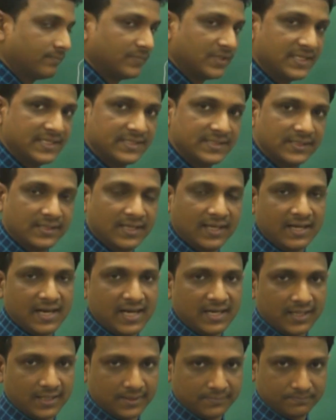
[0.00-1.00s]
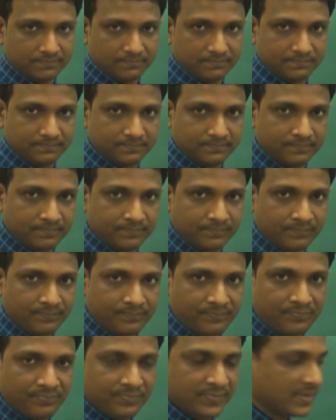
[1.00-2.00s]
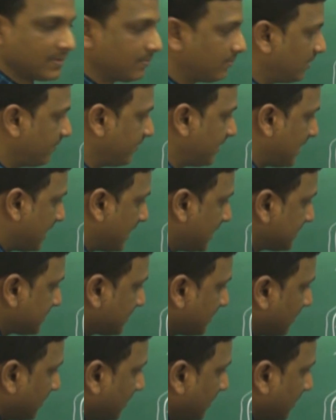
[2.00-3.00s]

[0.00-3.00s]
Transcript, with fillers: that is in the grana. But whereas